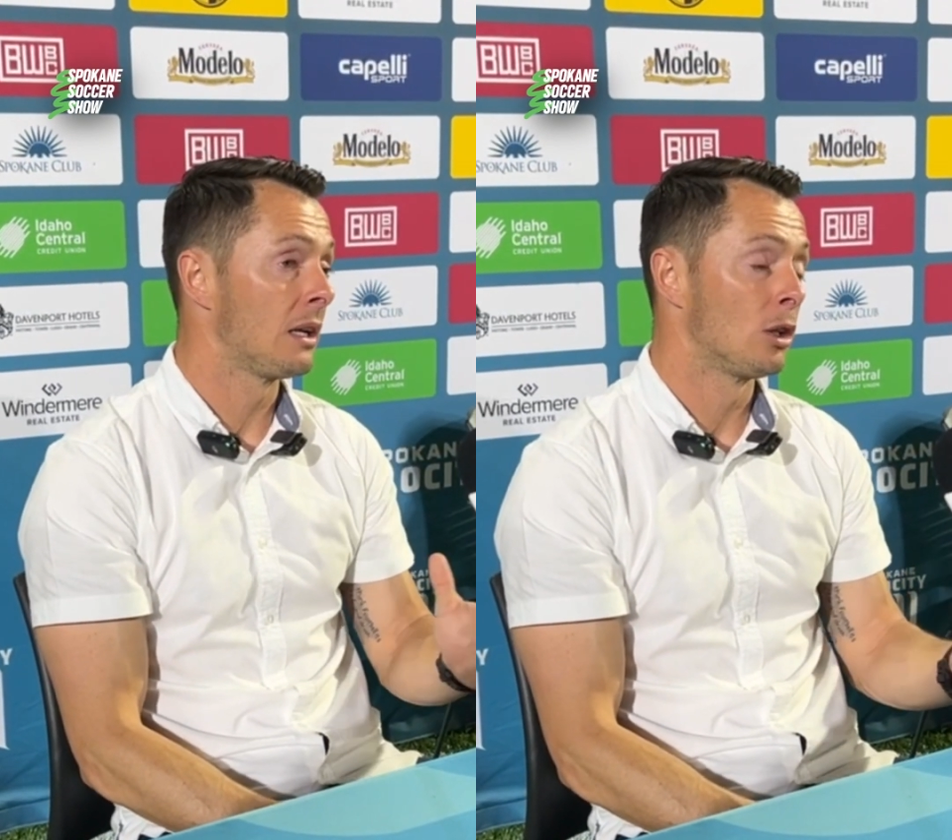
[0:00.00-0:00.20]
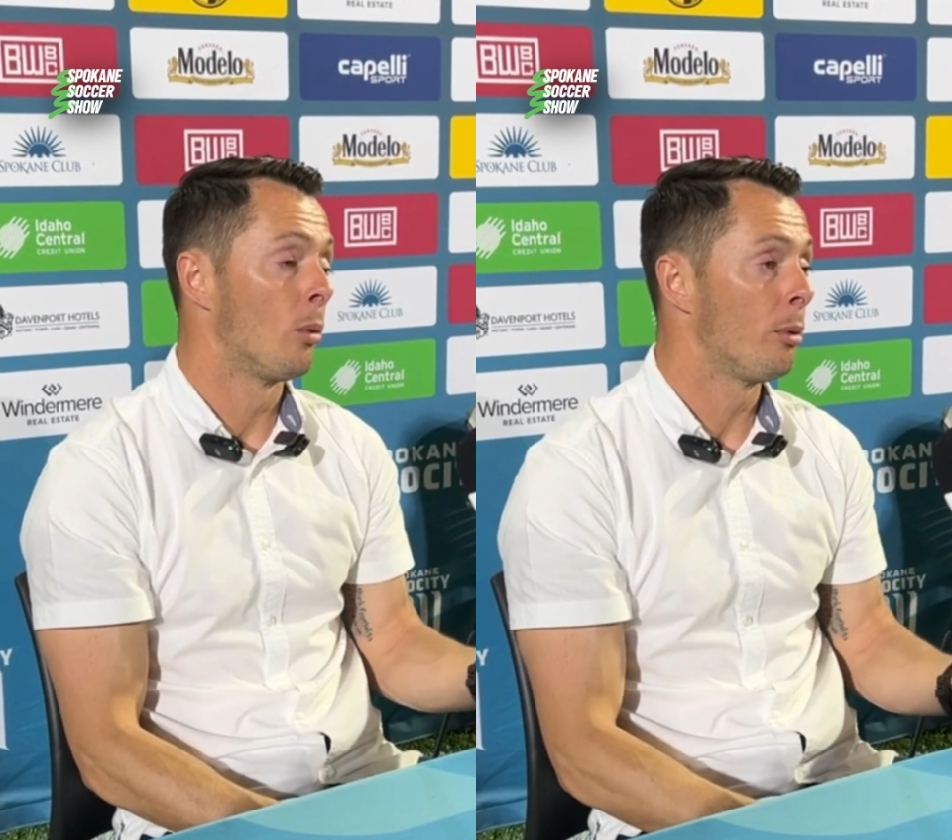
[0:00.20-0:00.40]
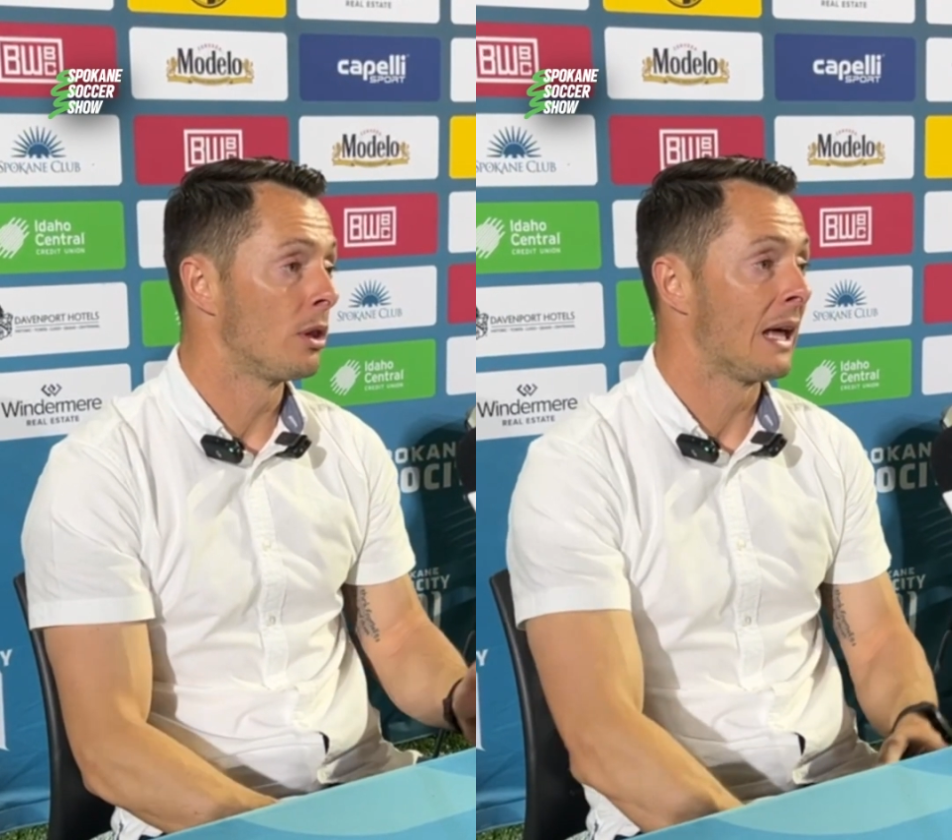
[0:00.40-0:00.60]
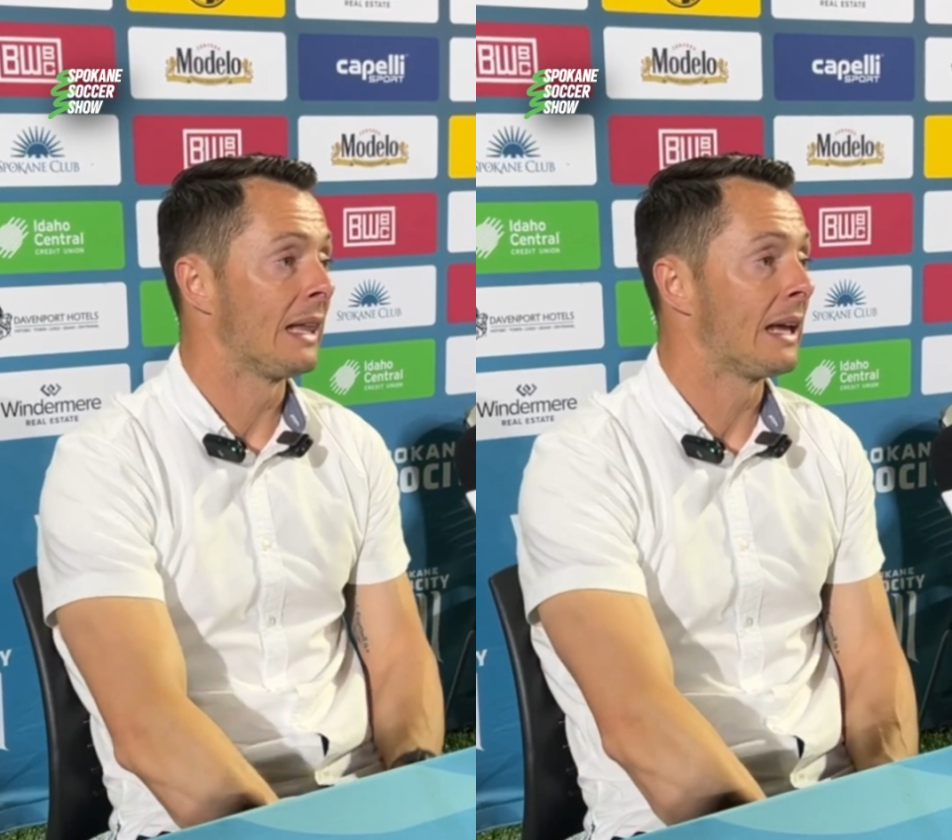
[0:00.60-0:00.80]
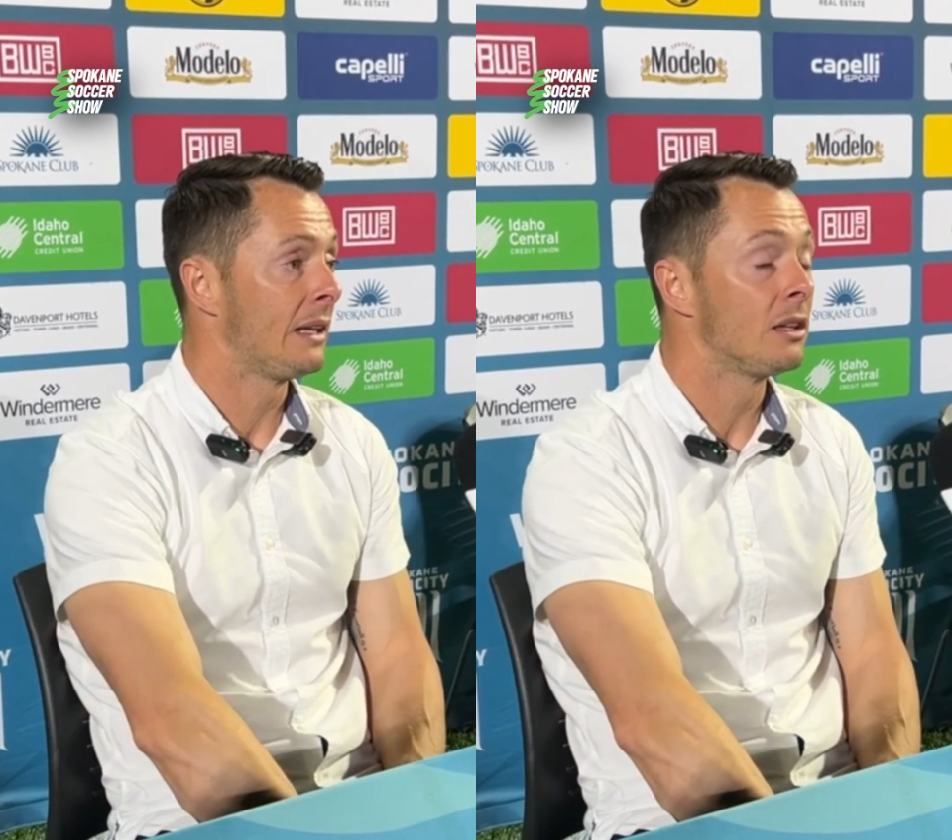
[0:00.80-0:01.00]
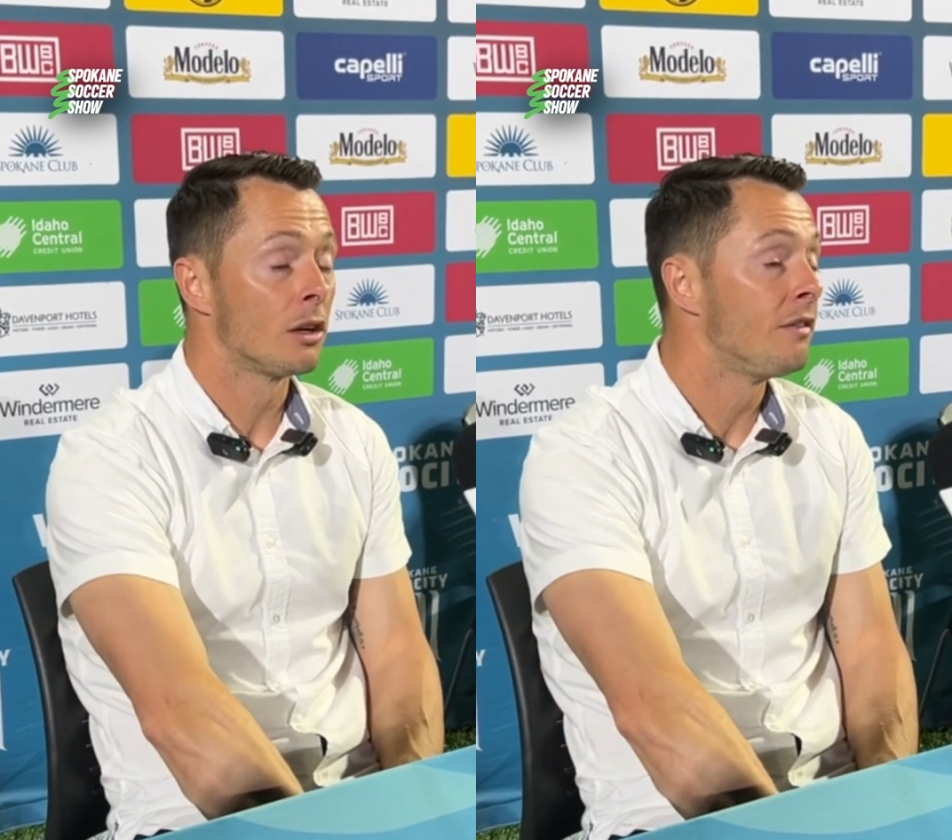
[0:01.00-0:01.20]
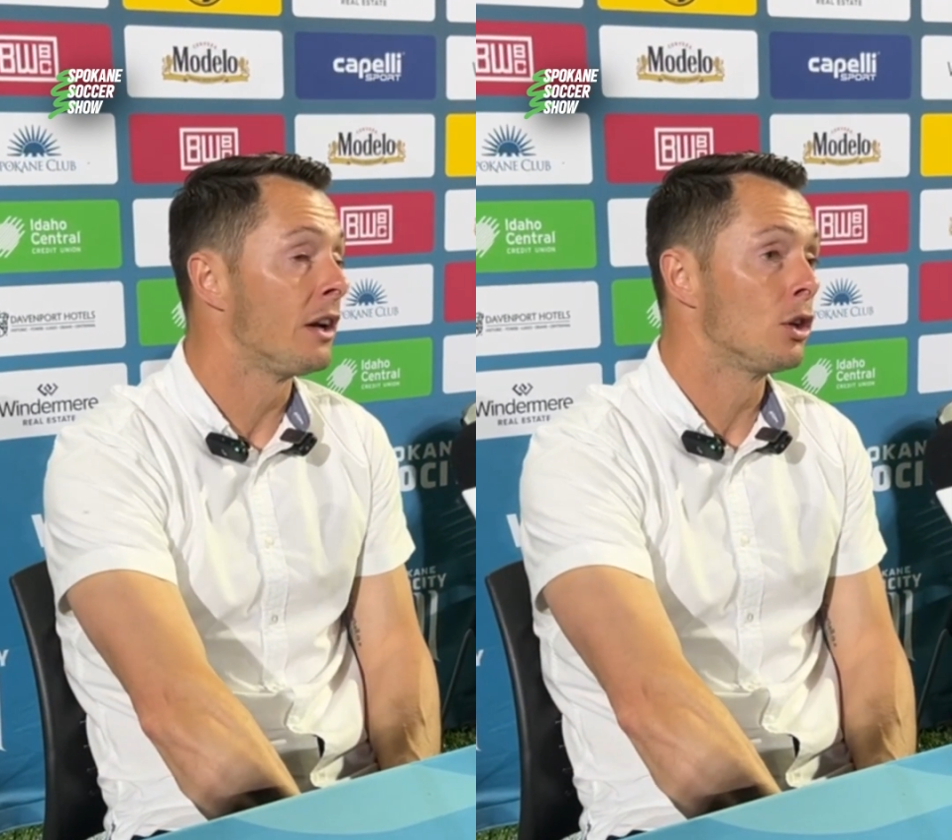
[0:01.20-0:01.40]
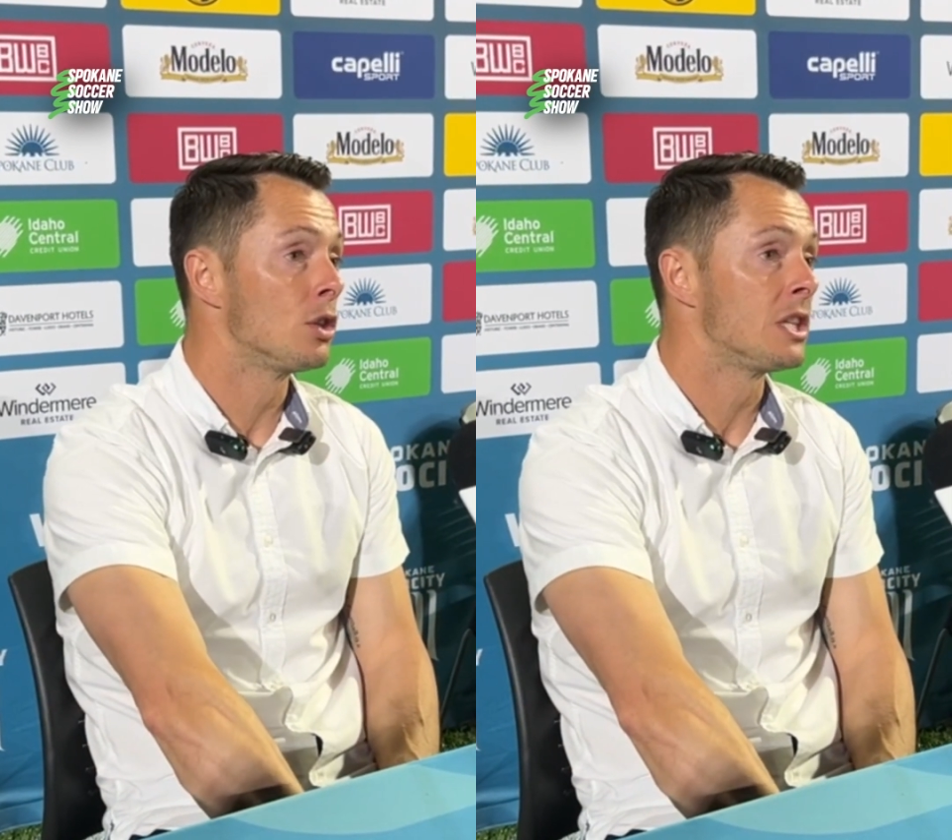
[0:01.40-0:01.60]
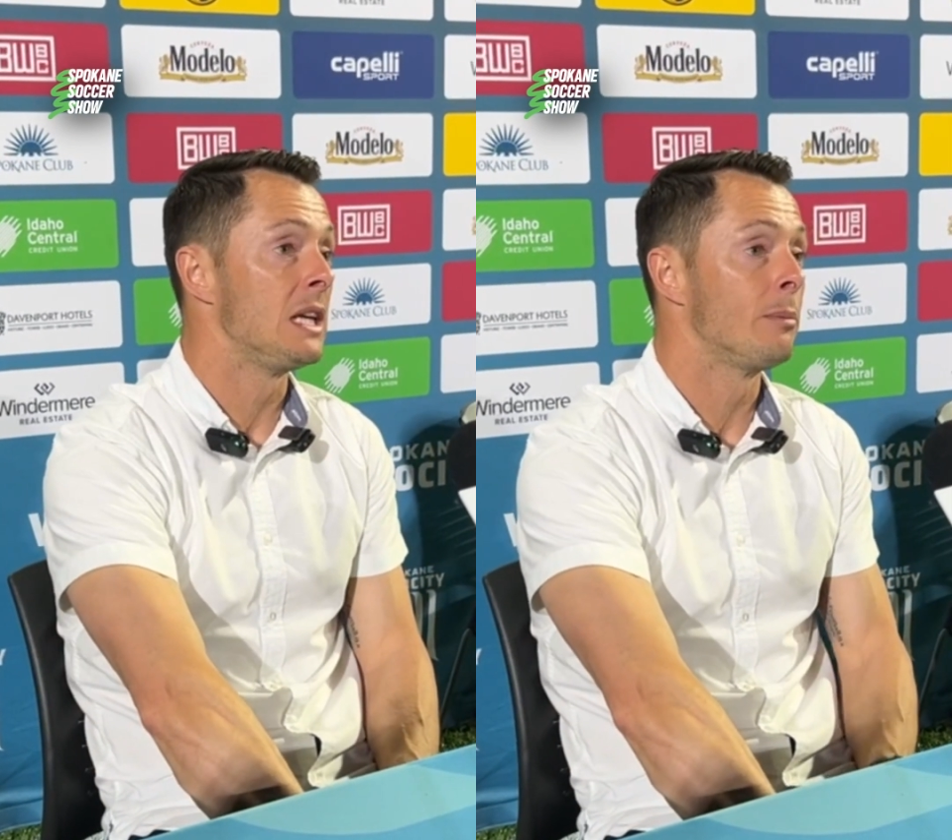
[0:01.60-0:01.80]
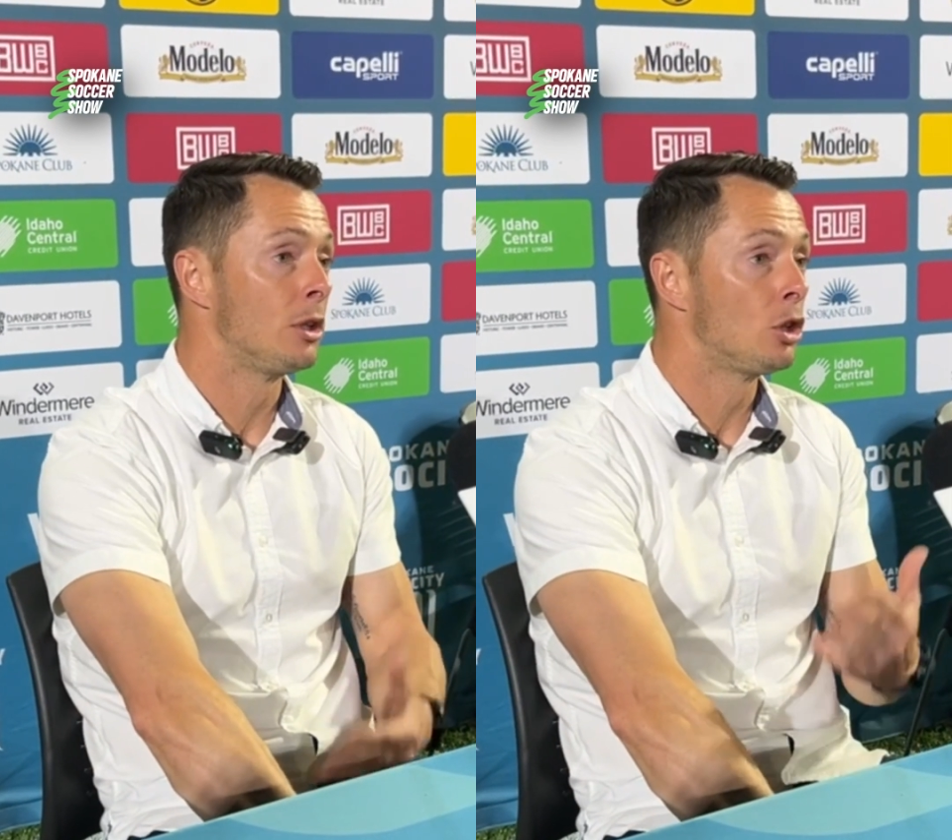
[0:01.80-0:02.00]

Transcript: and I don't put that lightly, they're a very good team, and